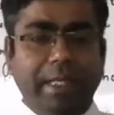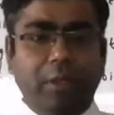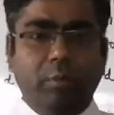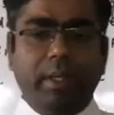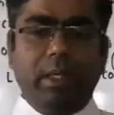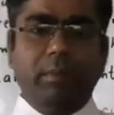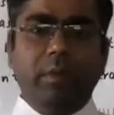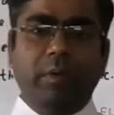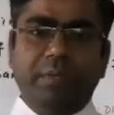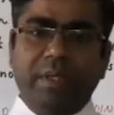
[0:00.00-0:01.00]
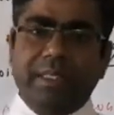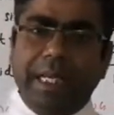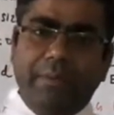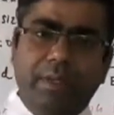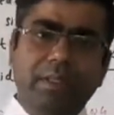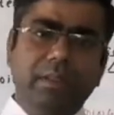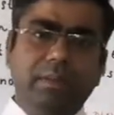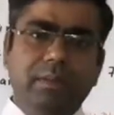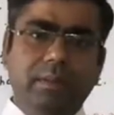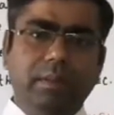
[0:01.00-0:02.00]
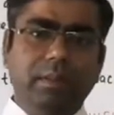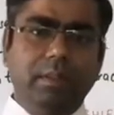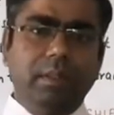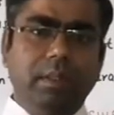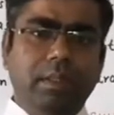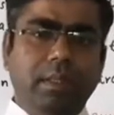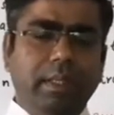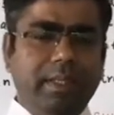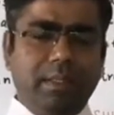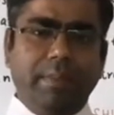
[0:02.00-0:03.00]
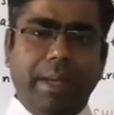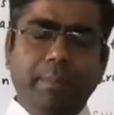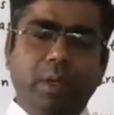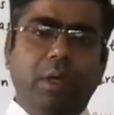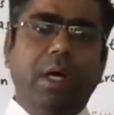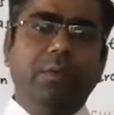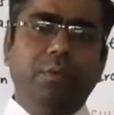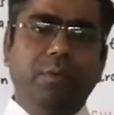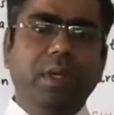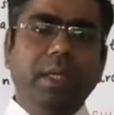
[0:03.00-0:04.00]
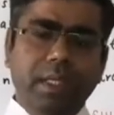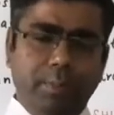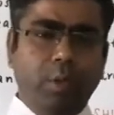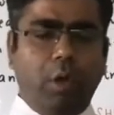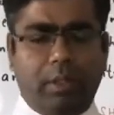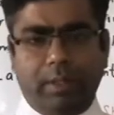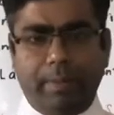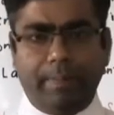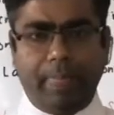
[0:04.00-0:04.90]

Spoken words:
with atomic number 57 is a member of D block,